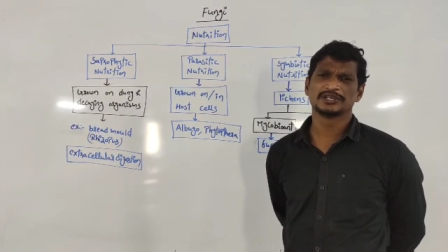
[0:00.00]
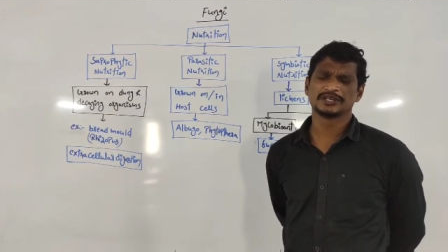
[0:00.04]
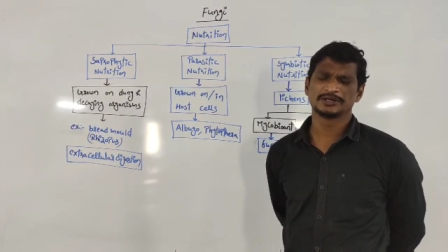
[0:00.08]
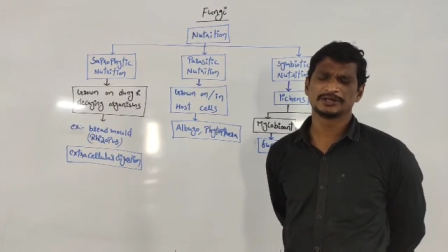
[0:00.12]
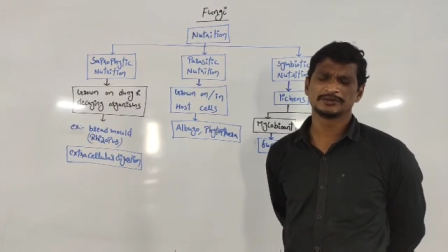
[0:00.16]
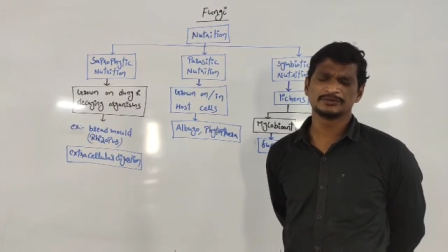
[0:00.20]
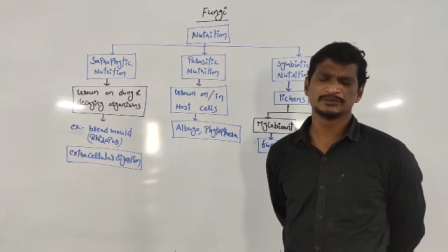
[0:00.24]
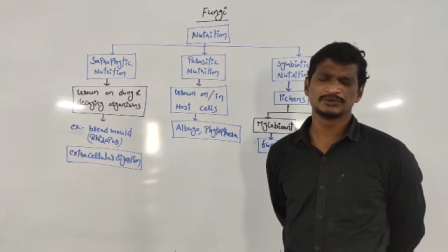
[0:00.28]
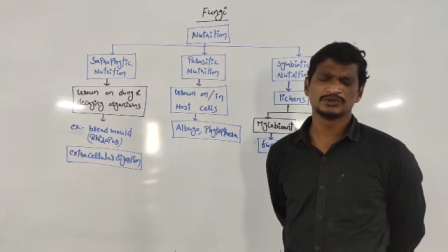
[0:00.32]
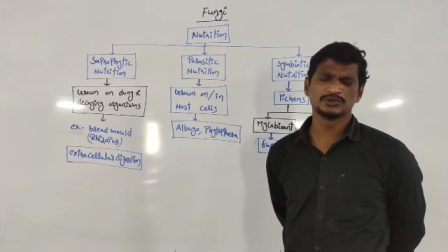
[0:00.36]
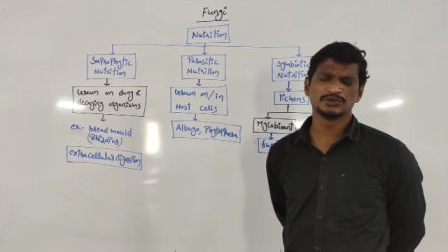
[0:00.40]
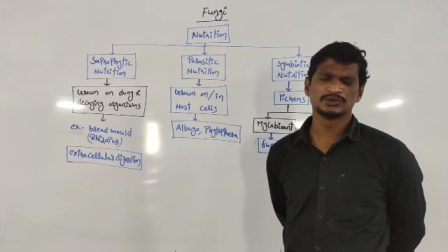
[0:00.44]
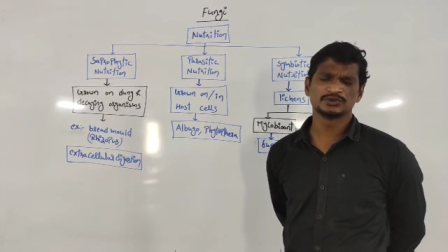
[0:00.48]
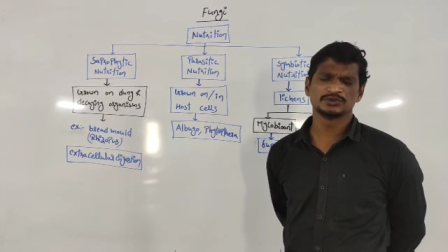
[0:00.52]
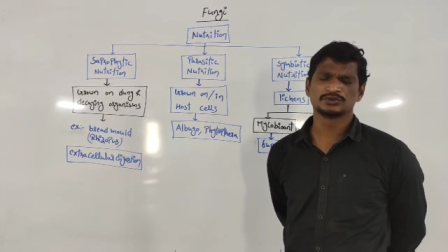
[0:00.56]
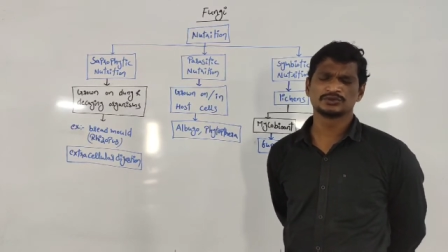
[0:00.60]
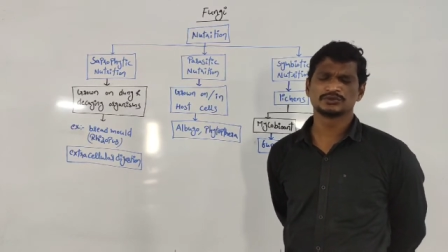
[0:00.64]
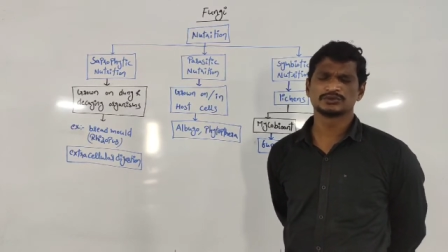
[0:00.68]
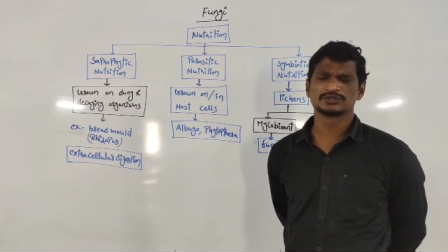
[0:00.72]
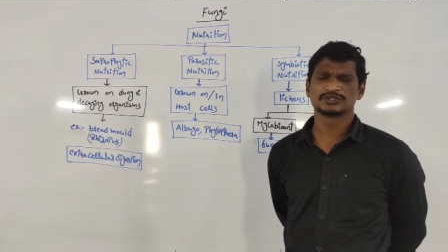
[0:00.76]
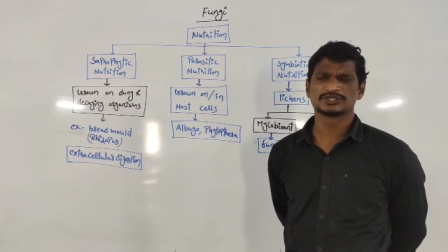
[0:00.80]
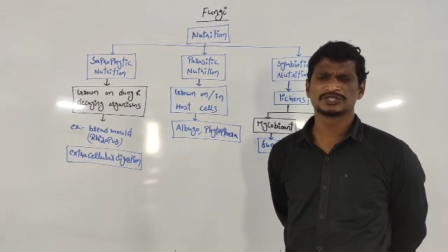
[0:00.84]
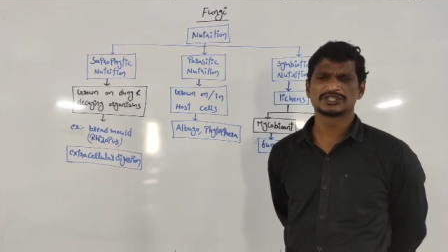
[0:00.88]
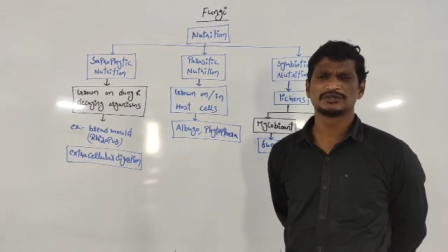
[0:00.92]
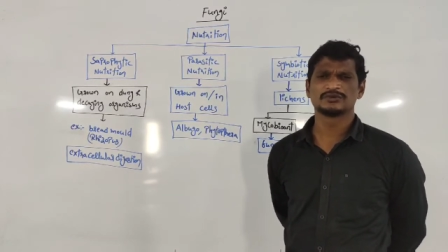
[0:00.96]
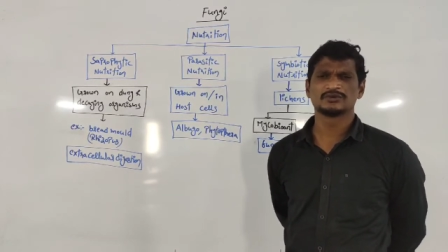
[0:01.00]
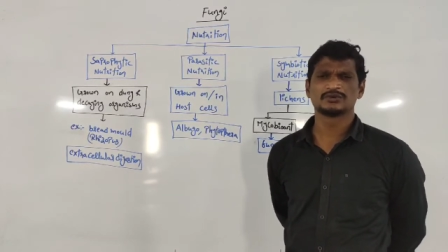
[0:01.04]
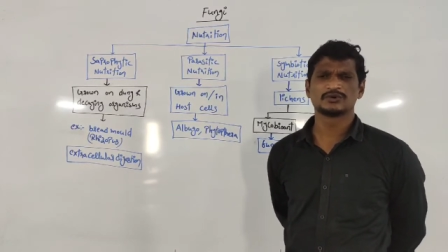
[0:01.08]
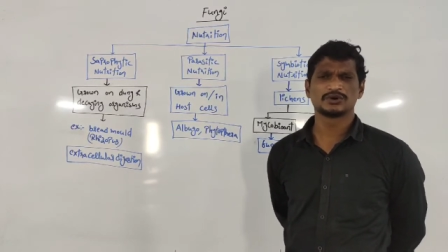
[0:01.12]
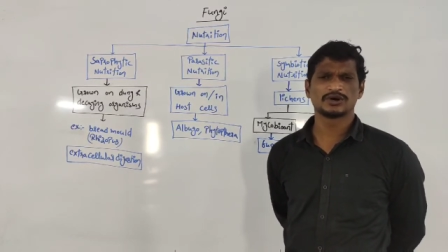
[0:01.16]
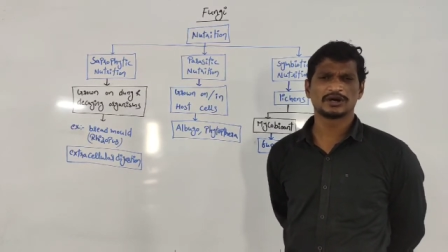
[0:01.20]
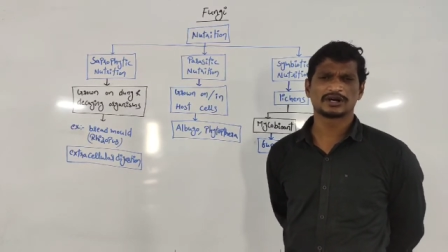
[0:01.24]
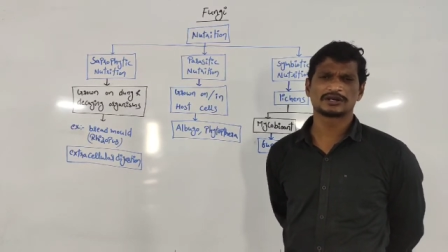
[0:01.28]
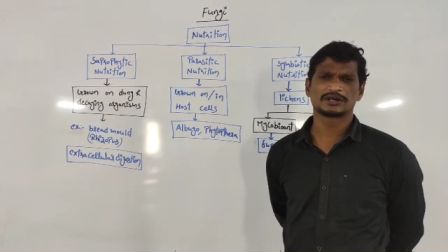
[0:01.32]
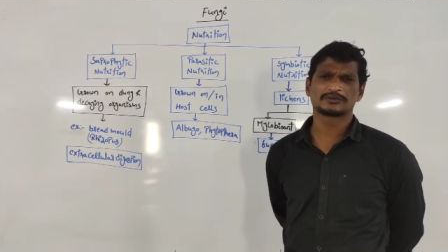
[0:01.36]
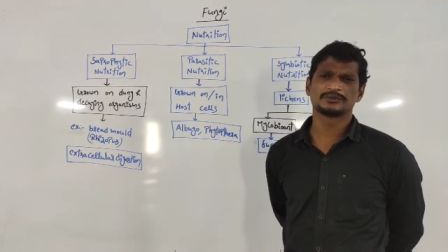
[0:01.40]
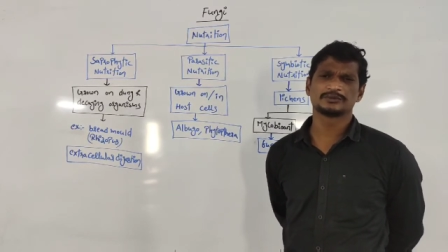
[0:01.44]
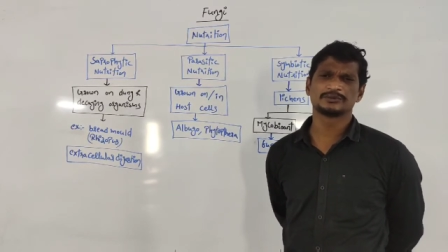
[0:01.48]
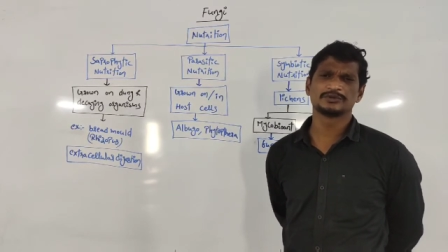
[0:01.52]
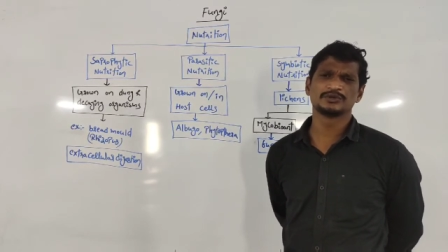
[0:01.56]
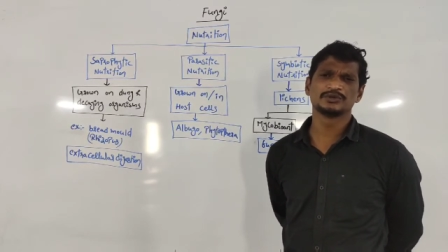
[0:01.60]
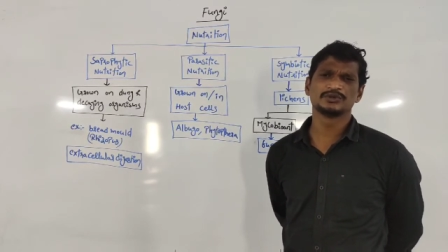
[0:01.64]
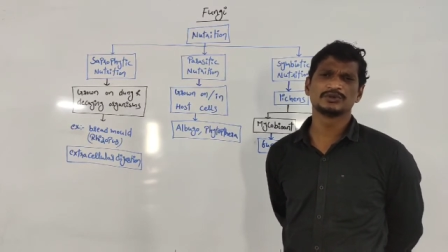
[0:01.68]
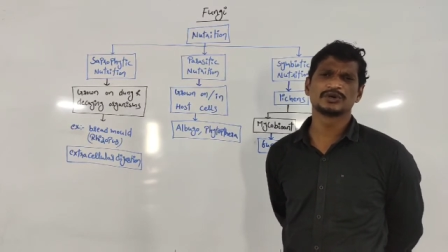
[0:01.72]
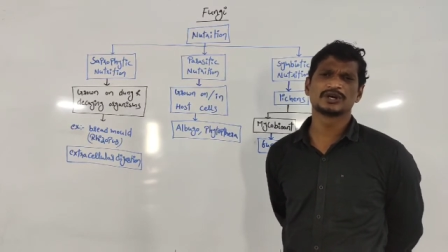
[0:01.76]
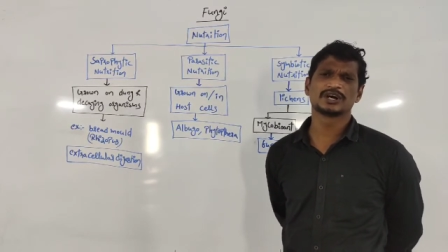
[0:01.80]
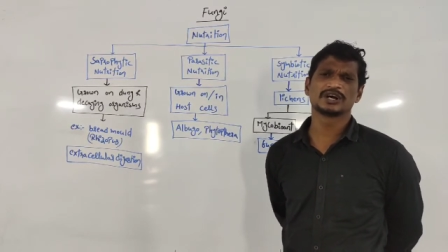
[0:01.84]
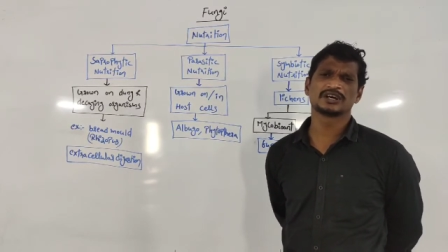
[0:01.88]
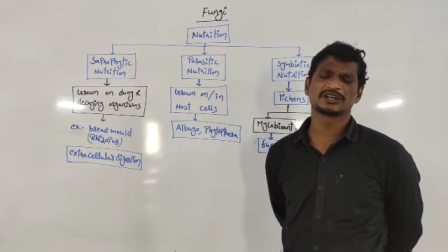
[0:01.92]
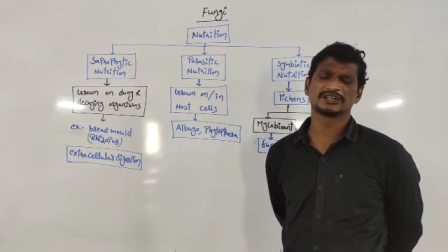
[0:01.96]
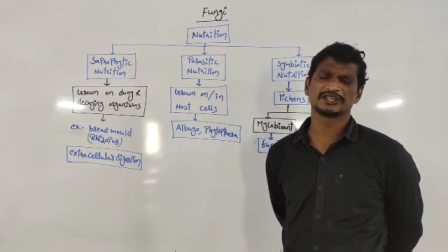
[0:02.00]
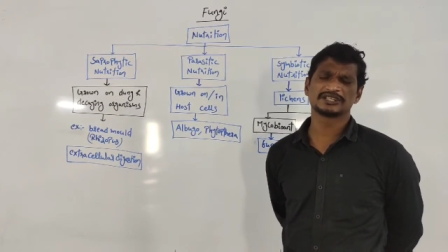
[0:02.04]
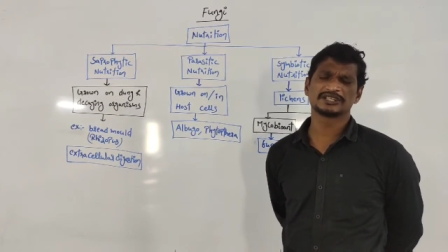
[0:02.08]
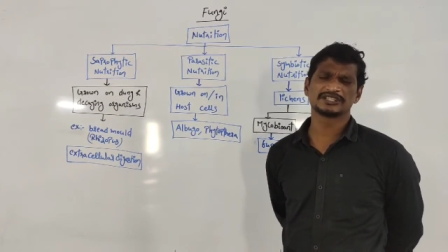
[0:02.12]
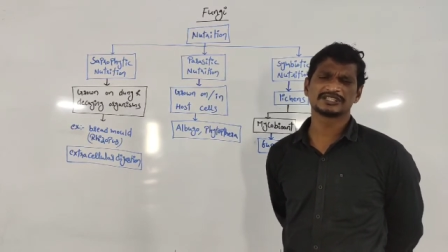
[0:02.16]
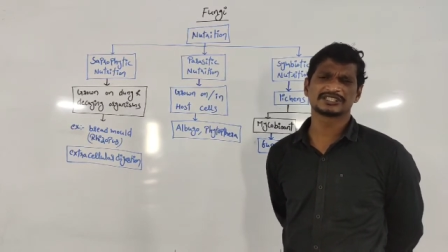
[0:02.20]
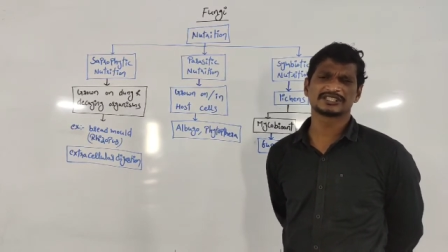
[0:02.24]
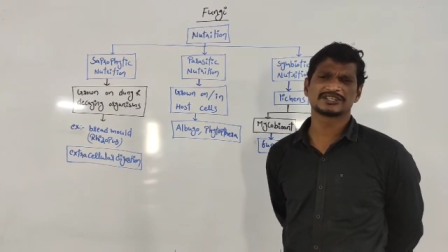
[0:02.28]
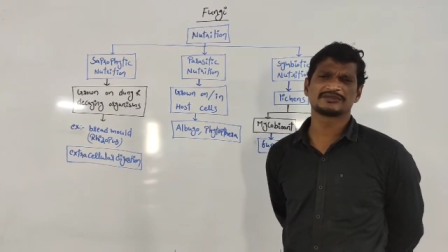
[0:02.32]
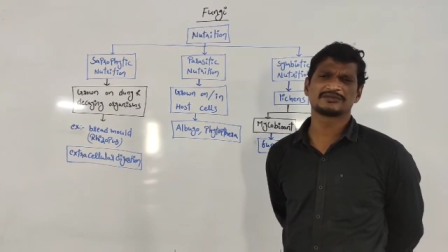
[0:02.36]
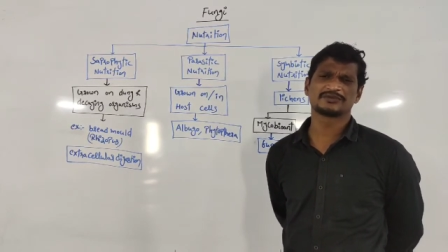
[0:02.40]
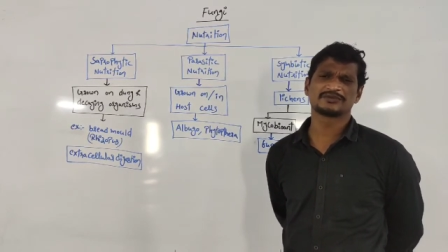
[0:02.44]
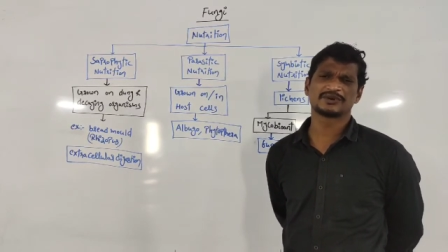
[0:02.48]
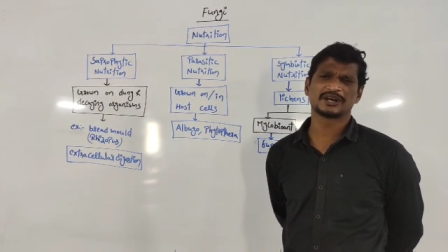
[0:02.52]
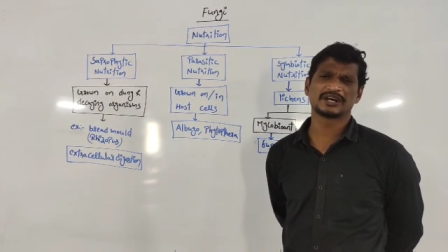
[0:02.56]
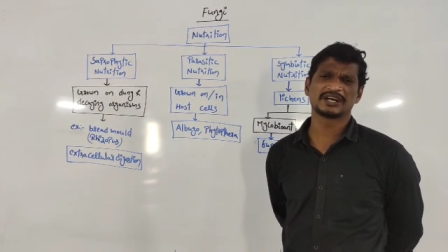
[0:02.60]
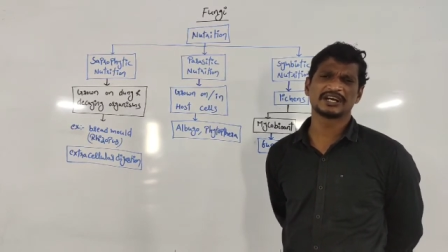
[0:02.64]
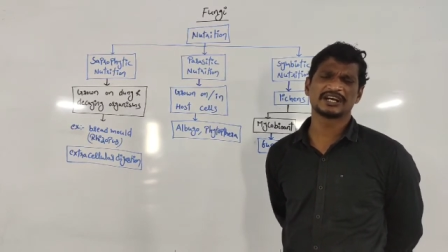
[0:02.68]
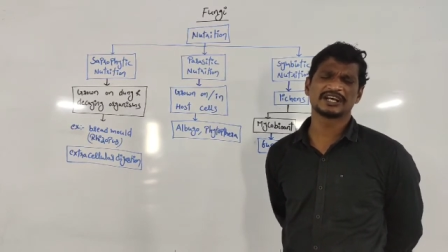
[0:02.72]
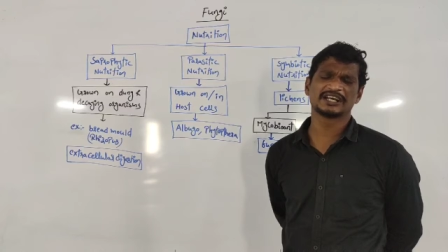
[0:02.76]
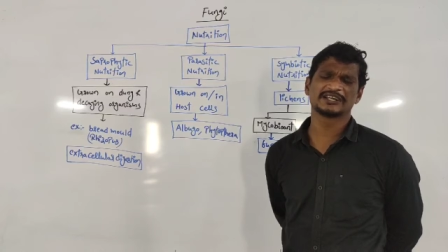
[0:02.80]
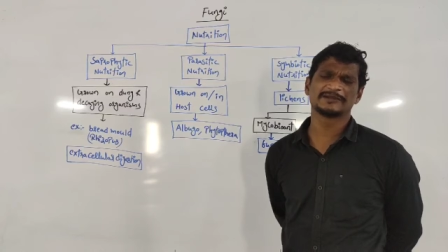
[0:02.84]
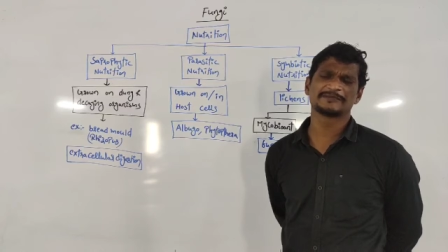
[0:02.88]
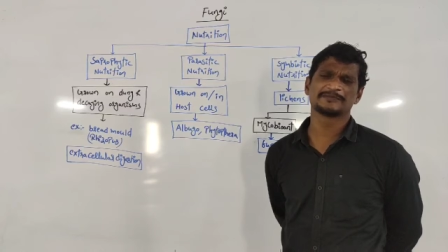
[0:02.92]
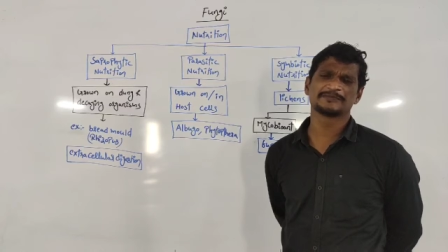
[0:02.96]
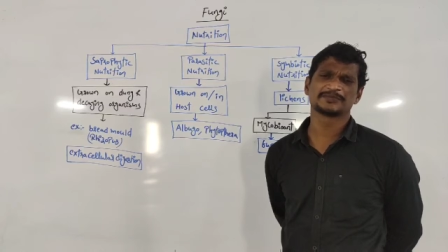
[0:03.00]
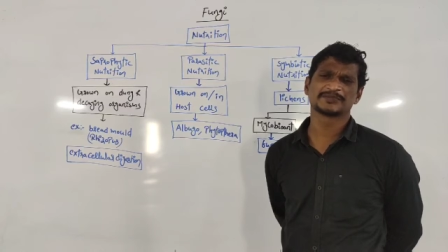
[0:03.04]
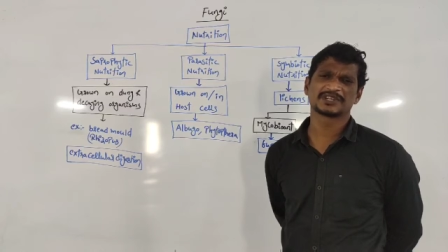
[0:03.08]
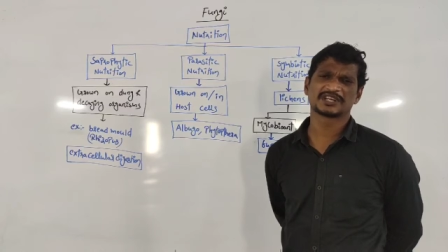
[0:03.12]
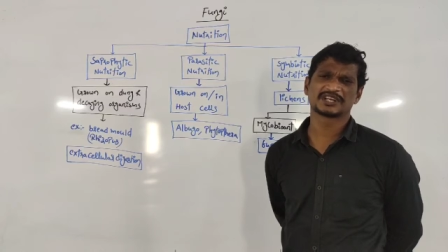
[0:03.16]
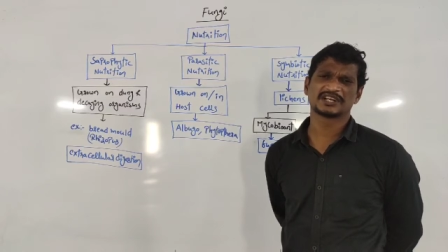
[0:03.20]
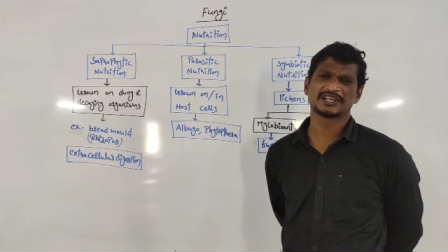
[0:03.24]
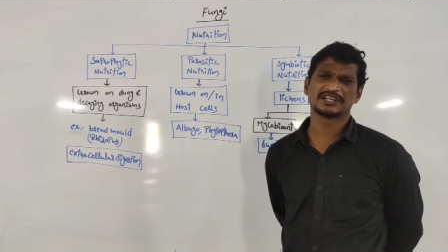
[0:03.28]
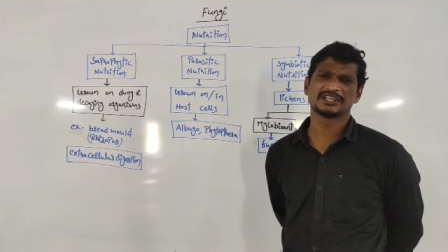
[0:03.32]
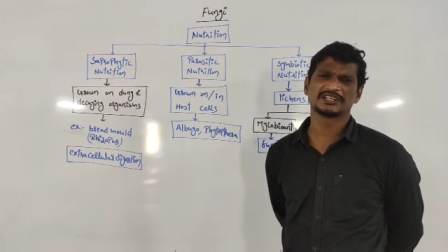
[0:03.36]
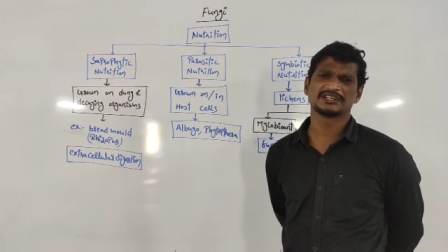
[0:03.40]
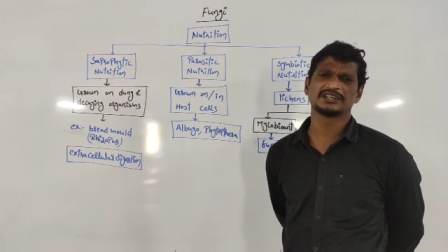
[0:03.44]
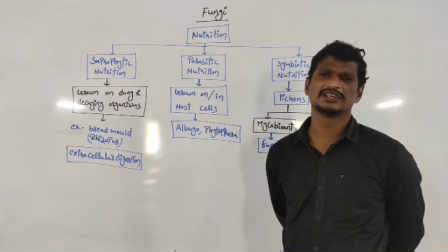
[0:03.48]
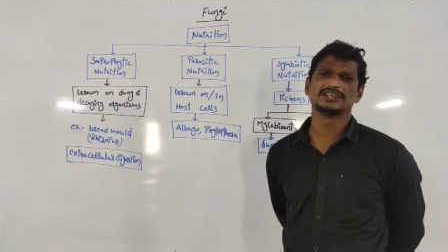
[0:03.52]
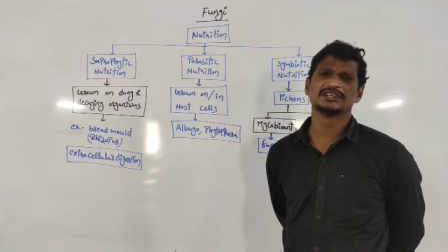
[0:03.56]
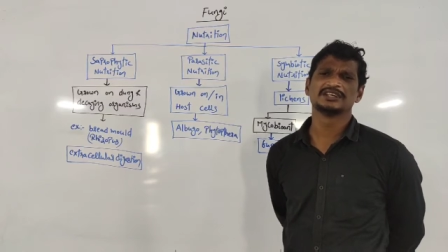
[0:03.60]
M-U-C-O-R, mucor is the fungi, right?